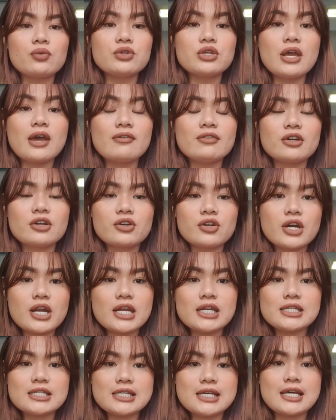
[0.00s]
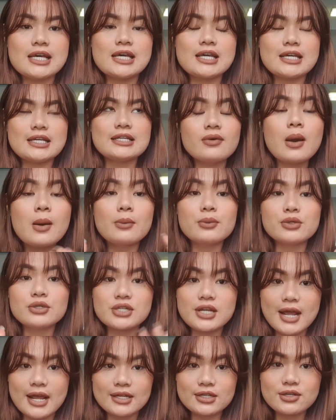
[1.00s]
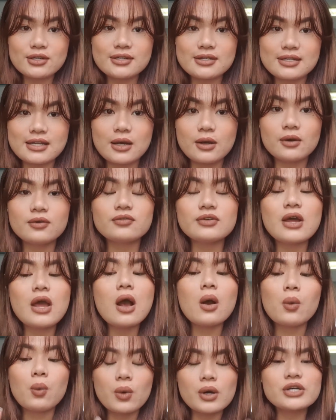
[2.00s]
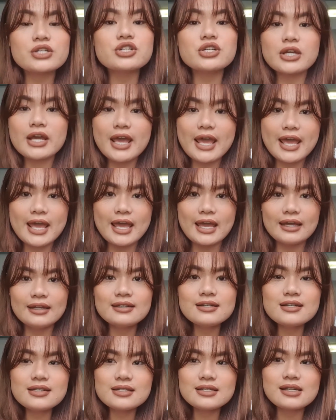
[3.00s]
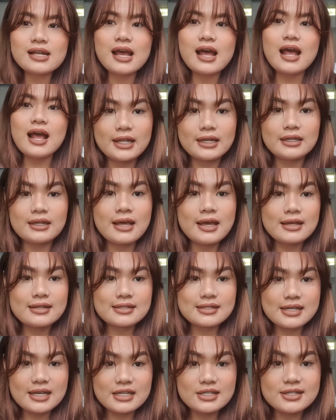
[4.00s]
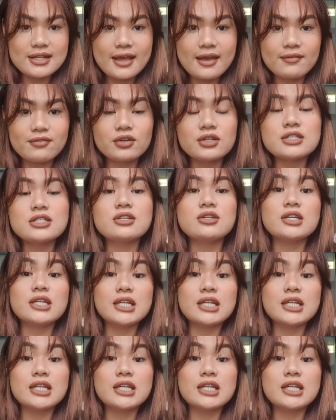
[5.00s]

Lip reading: you have a great day. Protect yourself, wash your hands, and stay safe until the